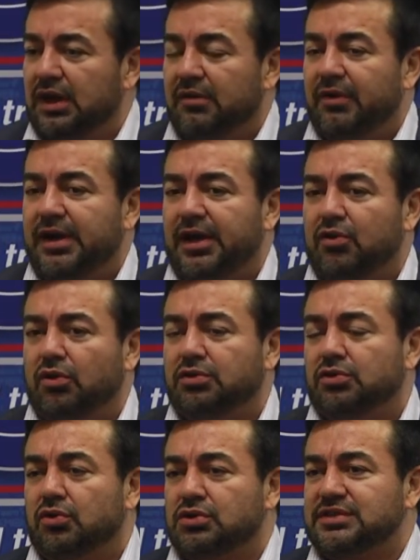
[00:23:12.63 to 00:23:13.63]
When I go
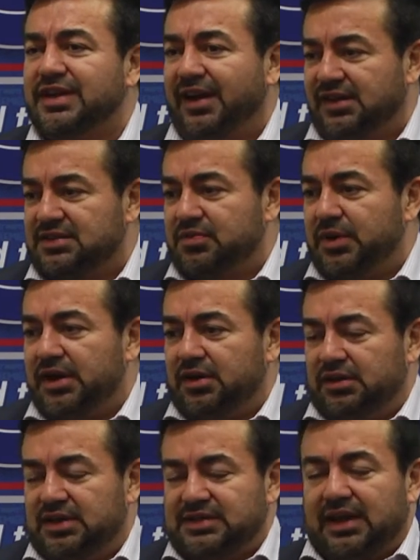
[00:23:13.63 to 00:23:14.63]
to those sites where
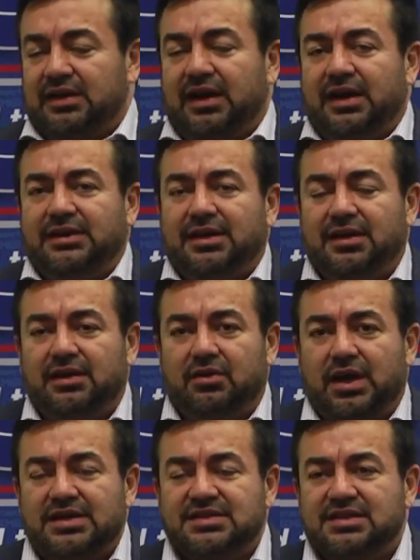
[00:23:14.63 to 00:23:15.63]
these Al-Qaeda
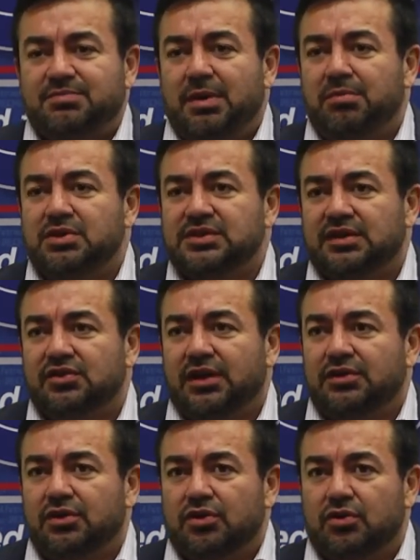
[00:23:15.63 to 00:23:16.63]
or ISIS members are
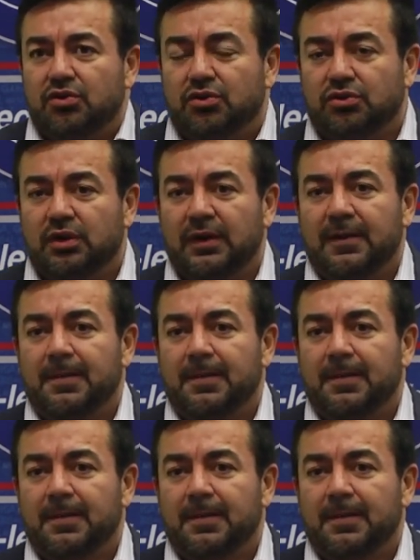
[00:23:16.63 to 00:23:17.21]
trying to recruit,